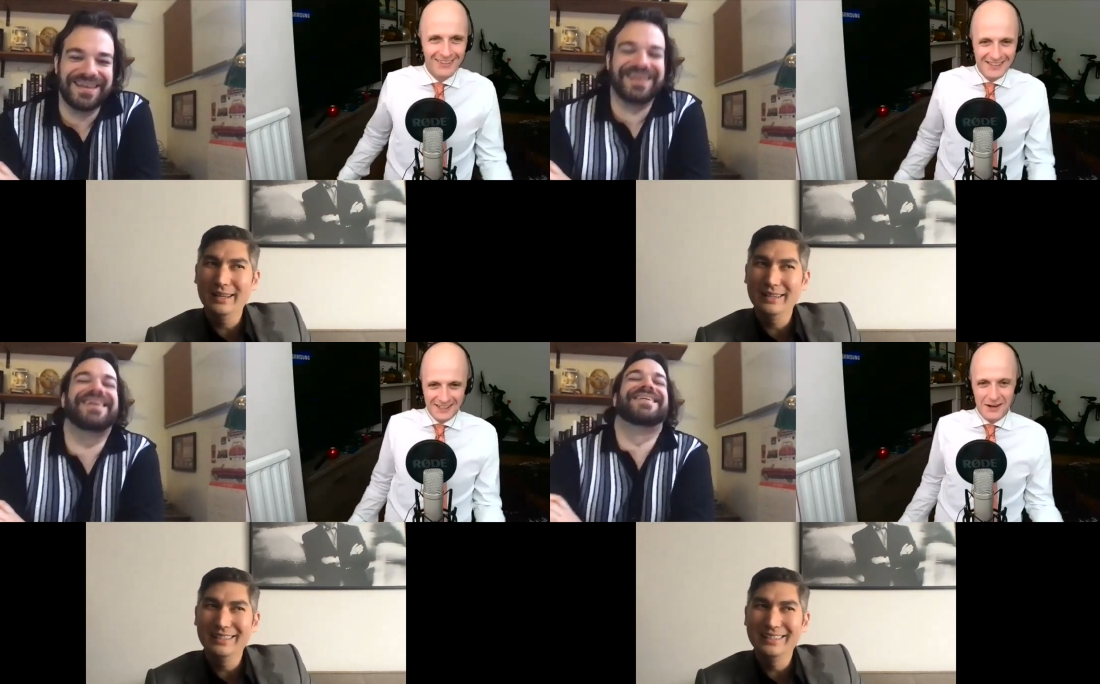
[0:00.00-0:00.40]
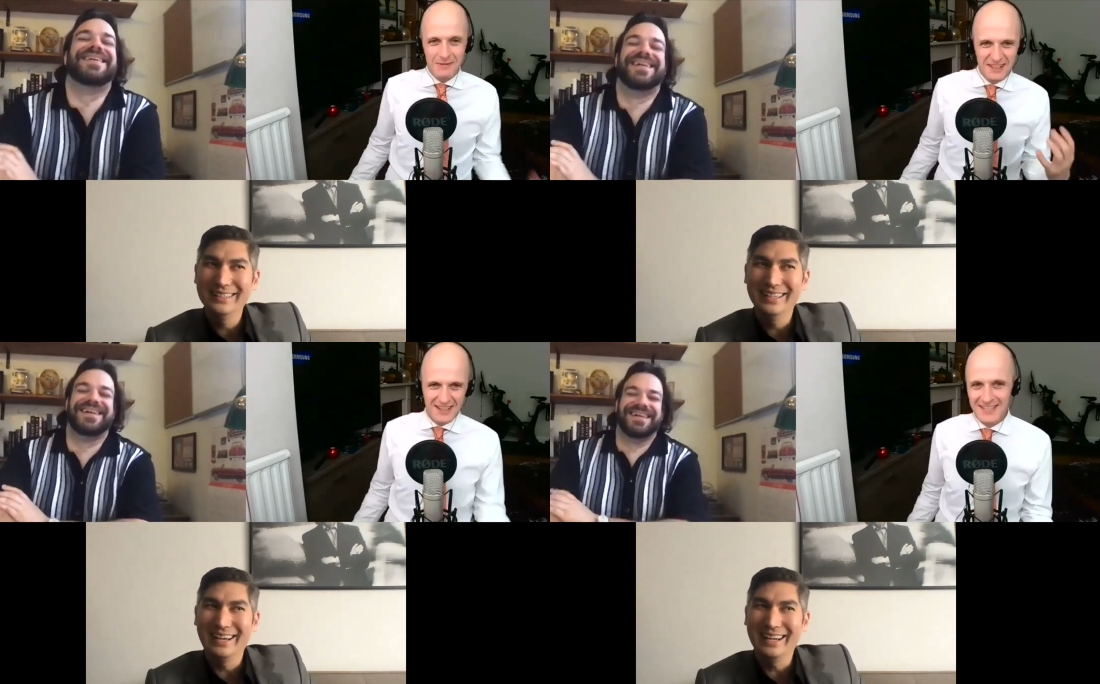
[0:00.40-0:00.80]
Speaker 1: Show
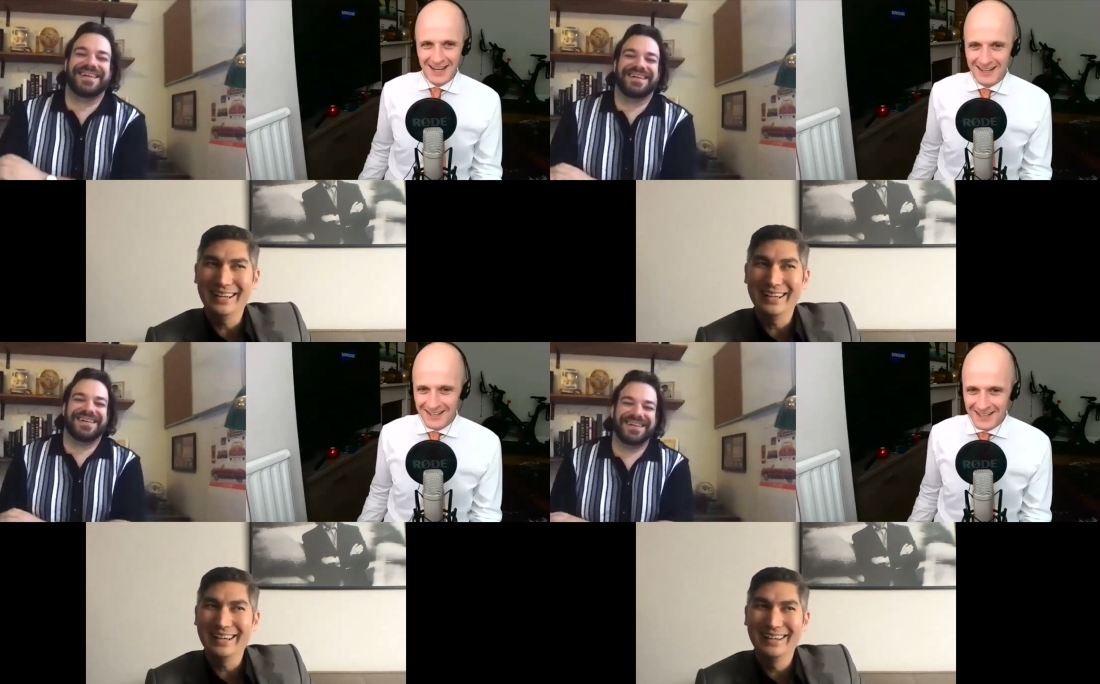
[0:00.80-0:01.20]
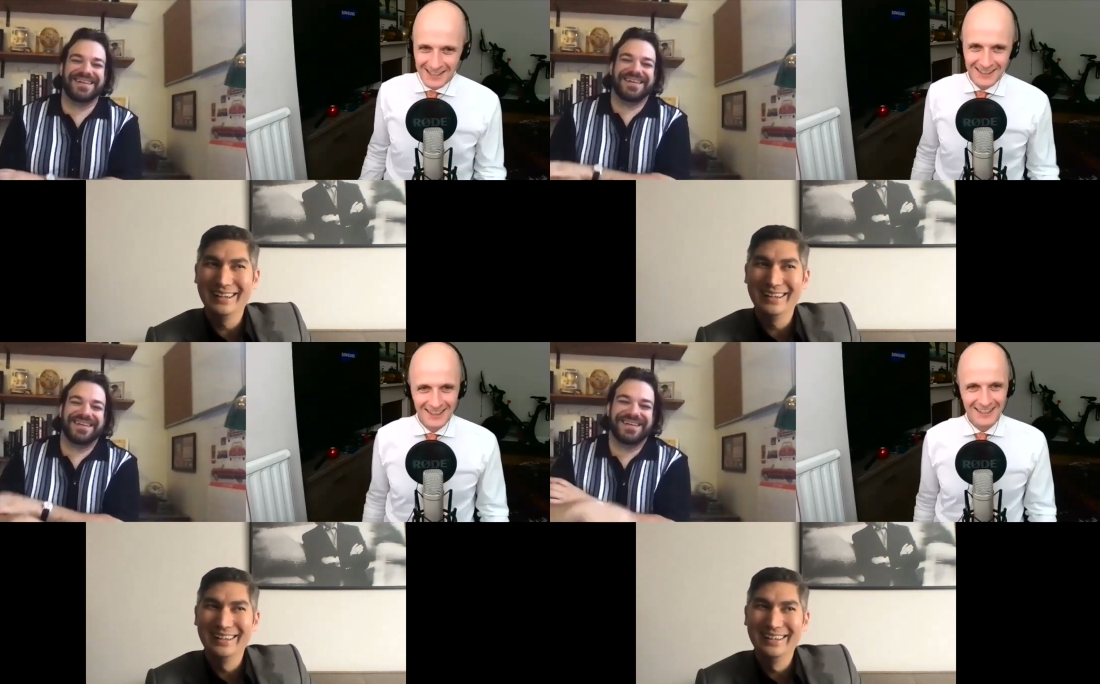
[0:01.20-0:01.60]
me the data.
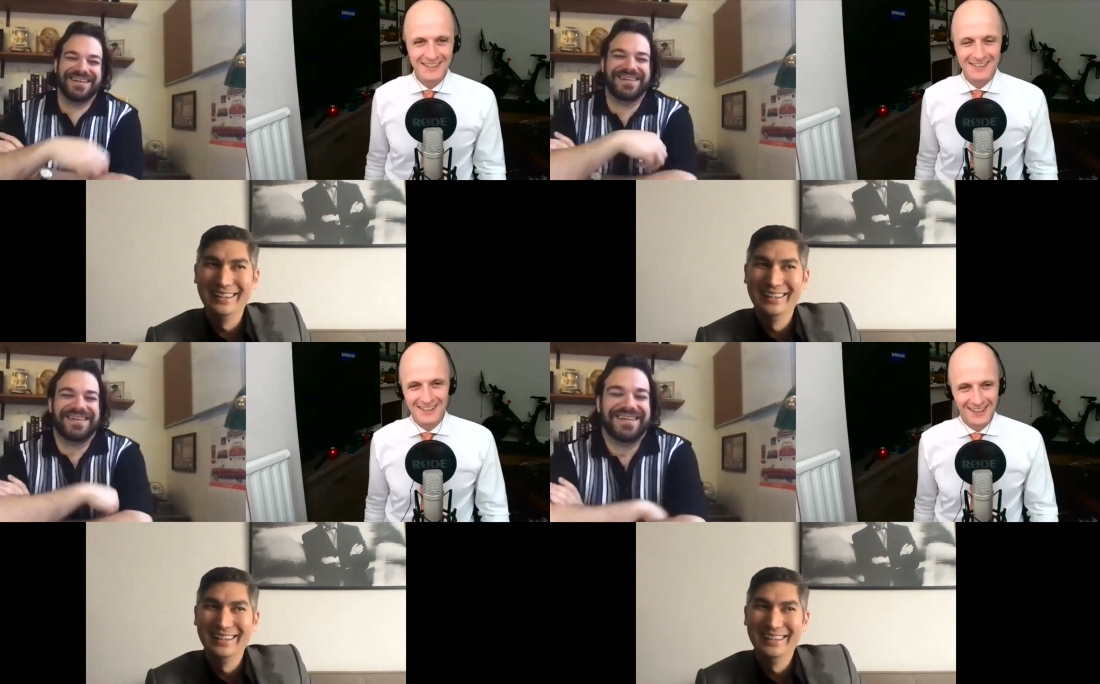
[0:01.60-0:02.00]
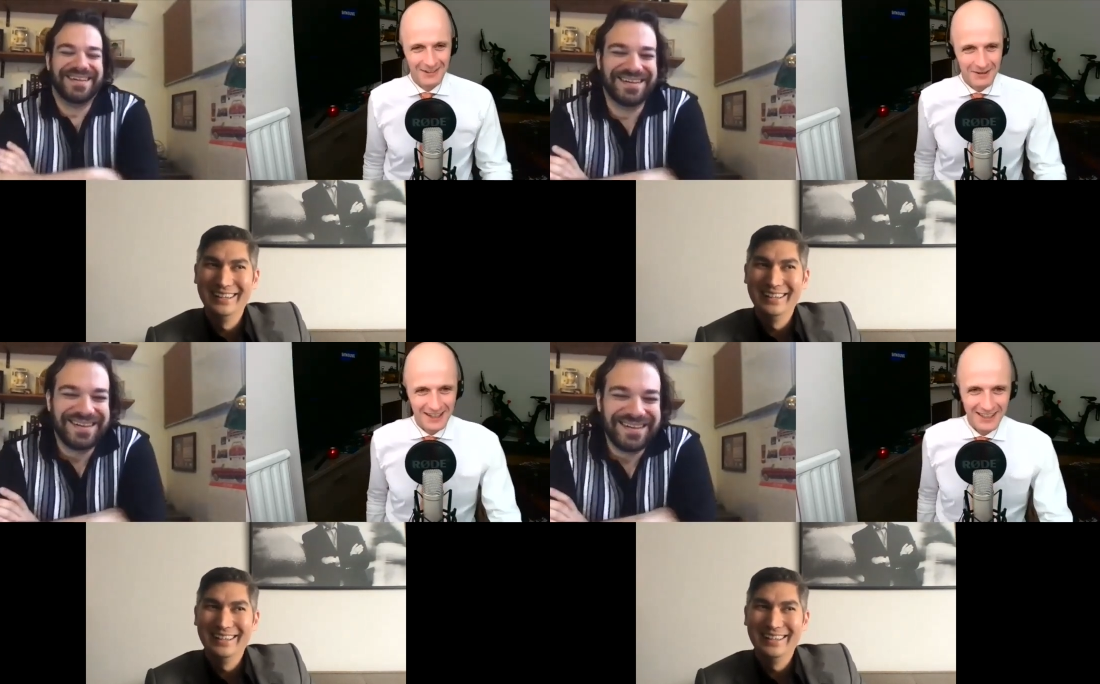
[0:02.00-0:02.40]
show
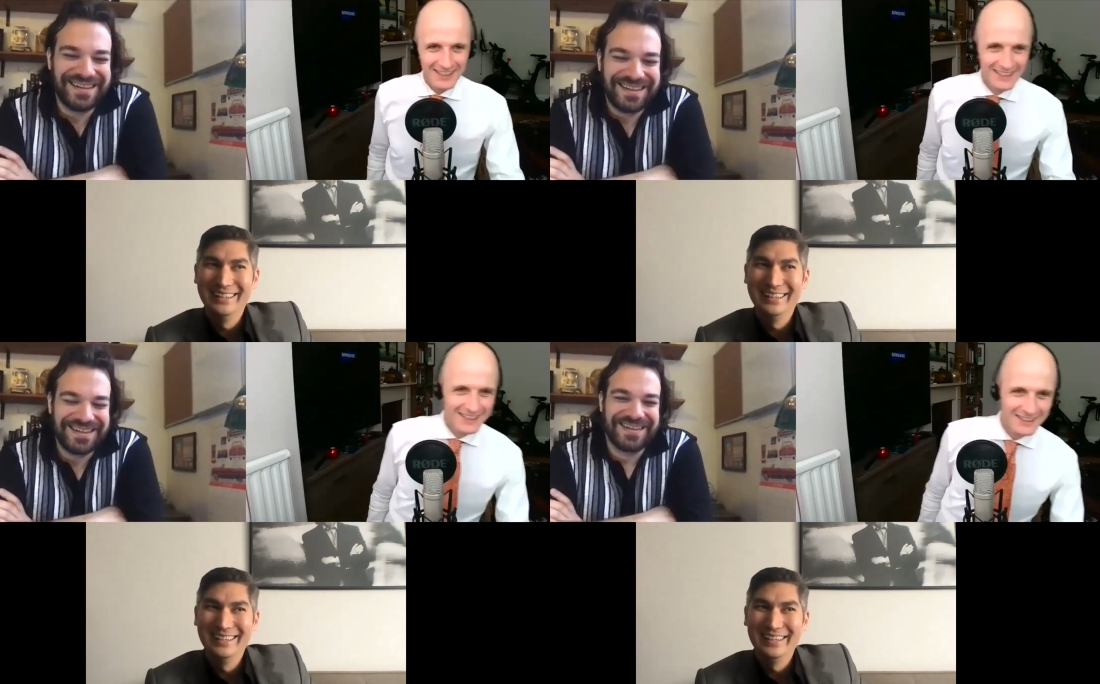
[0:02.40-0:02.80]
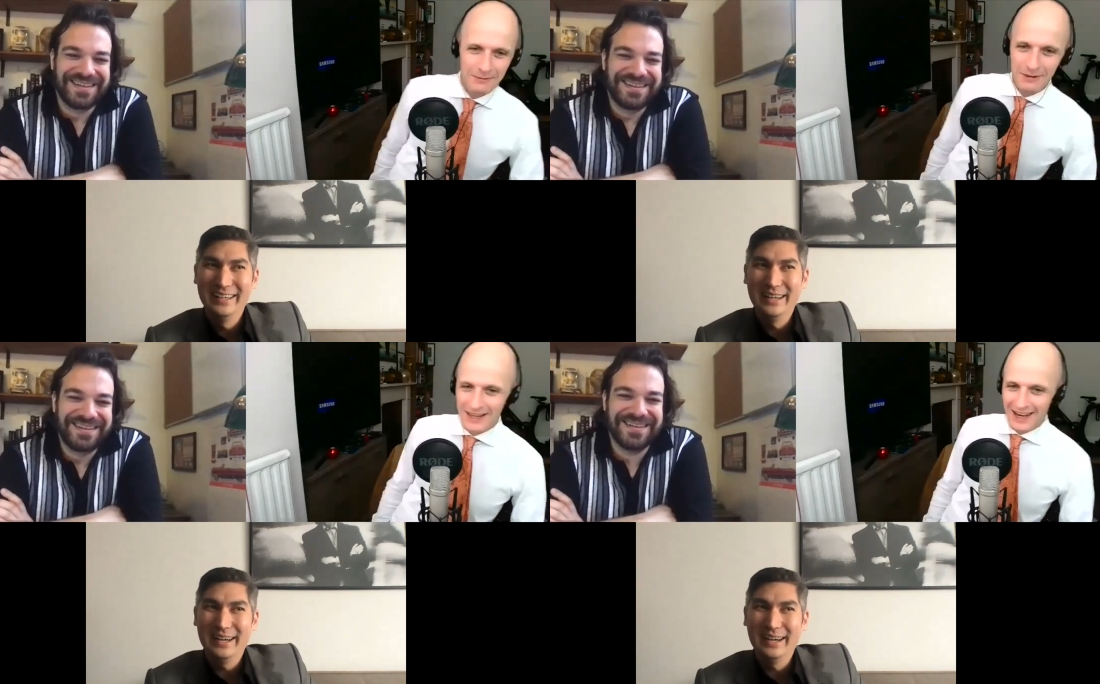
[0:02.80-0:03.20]
me, show
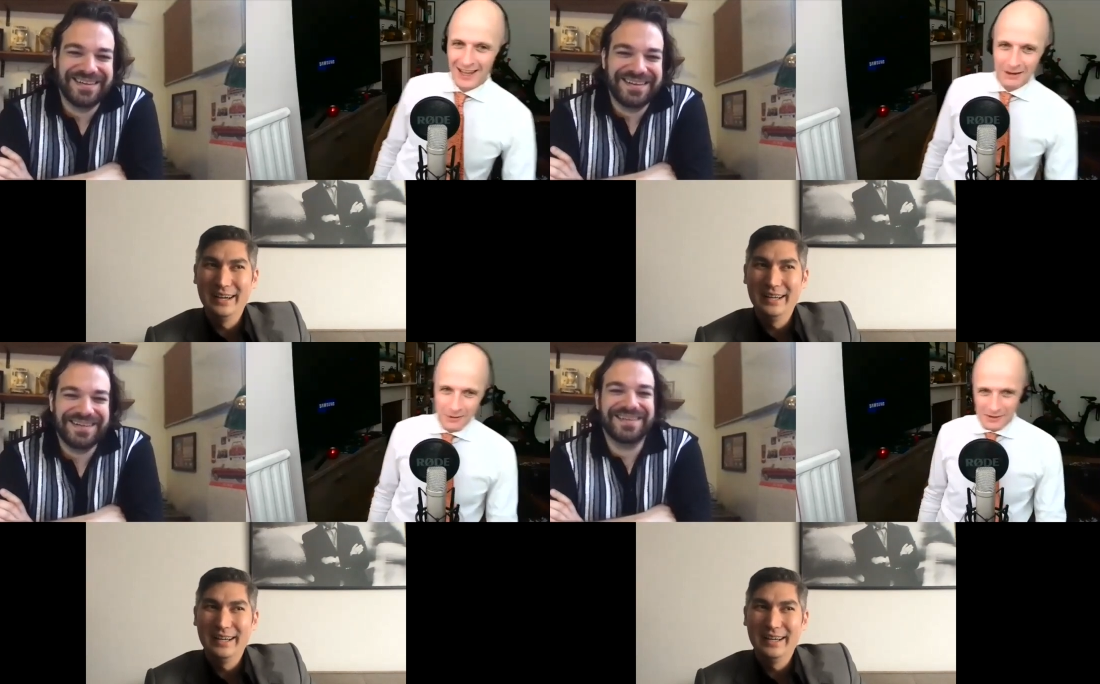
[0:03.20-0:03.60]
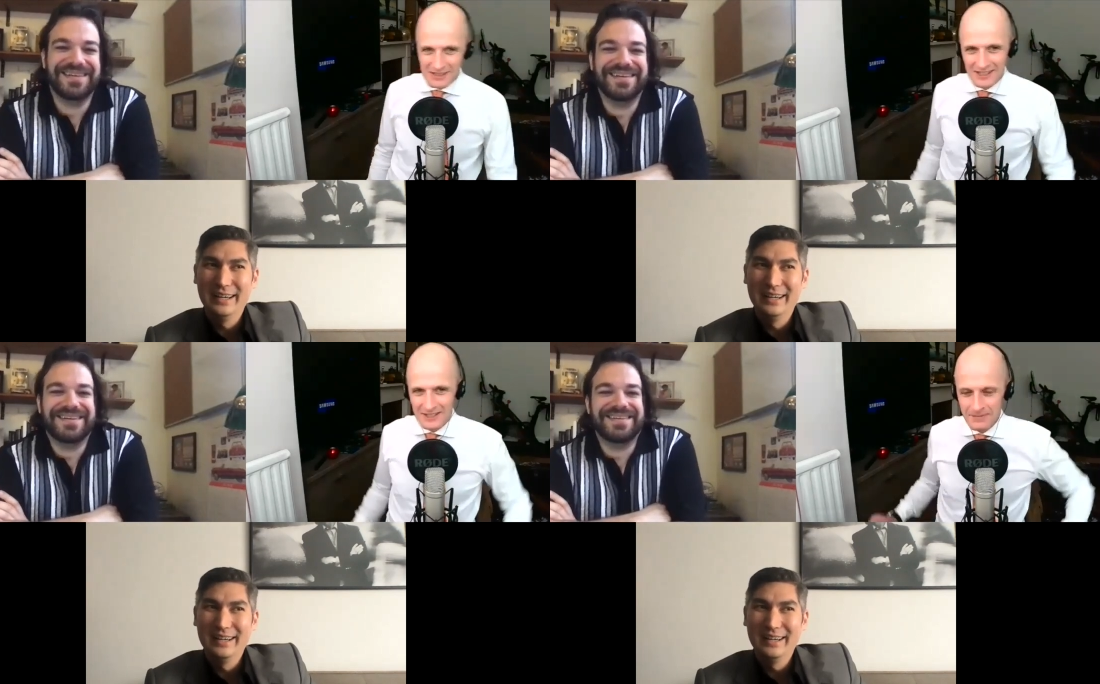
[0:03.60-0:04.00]
me the labels.
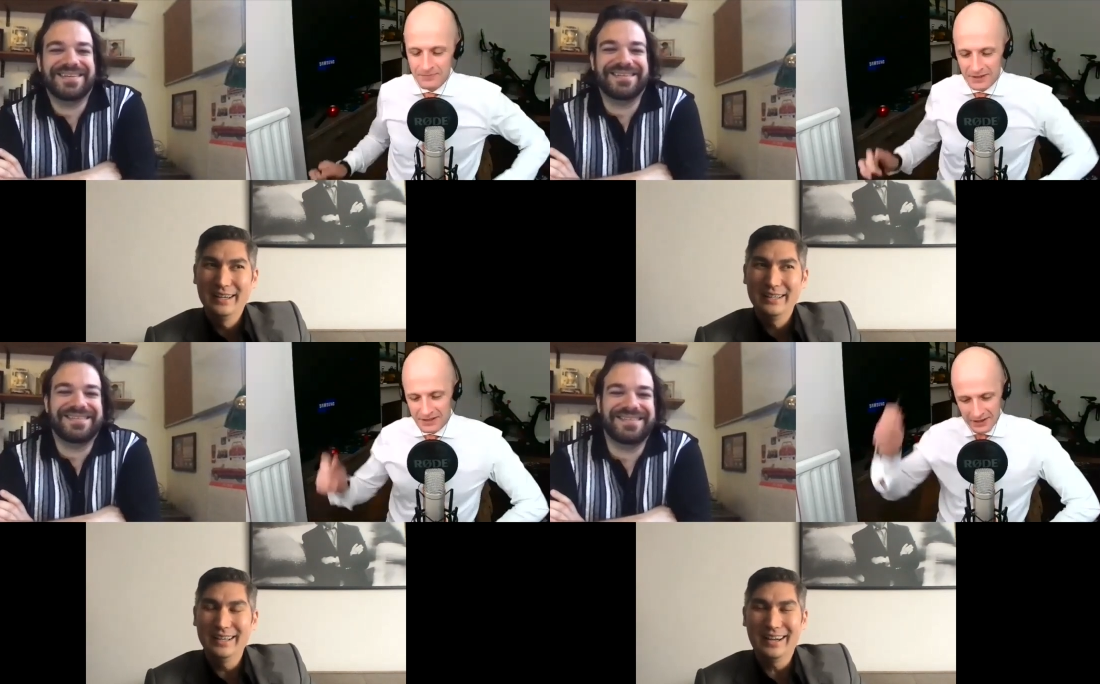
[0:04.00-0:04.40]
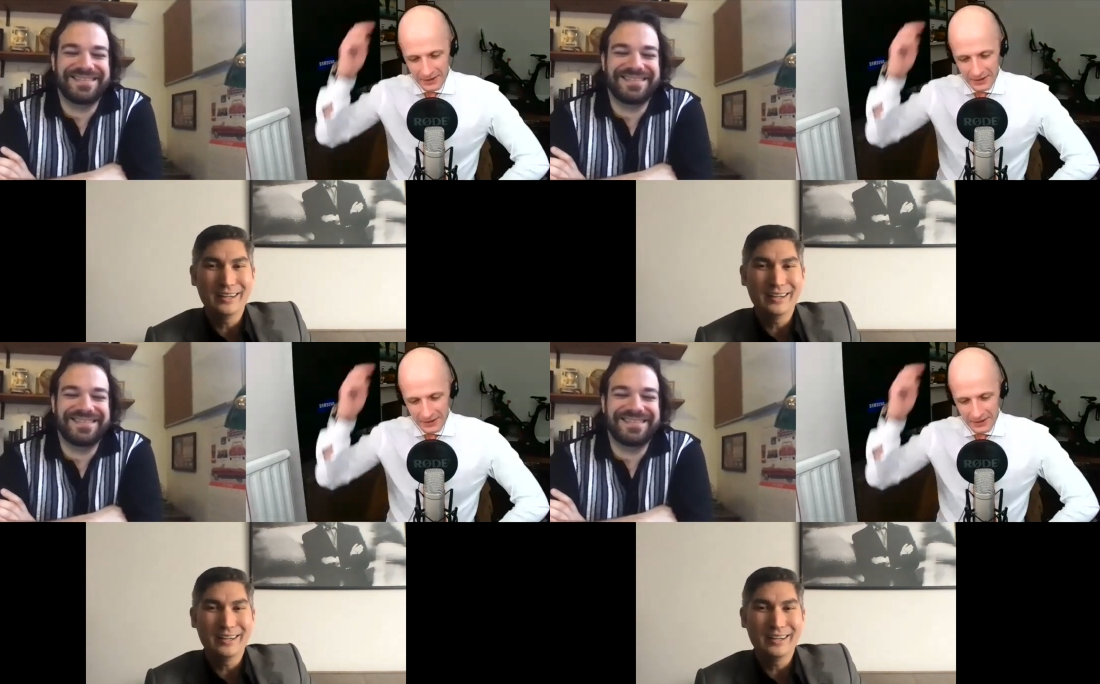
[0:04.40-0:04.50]
Yeah, so.